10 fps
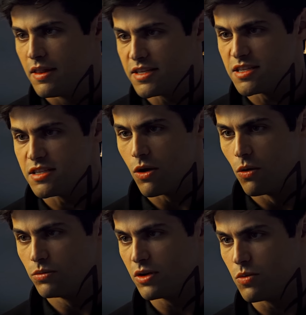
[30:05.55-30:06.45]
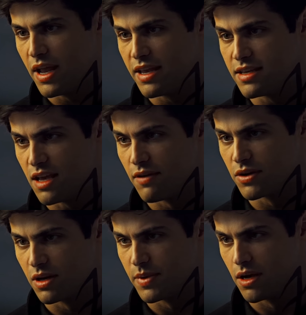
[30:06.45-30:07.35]
This is the only way he's ever
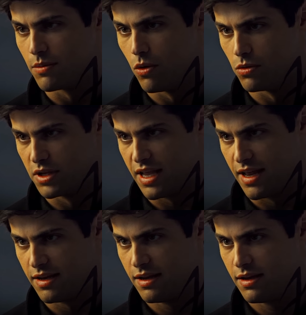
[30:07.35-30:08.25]
going to become whole again.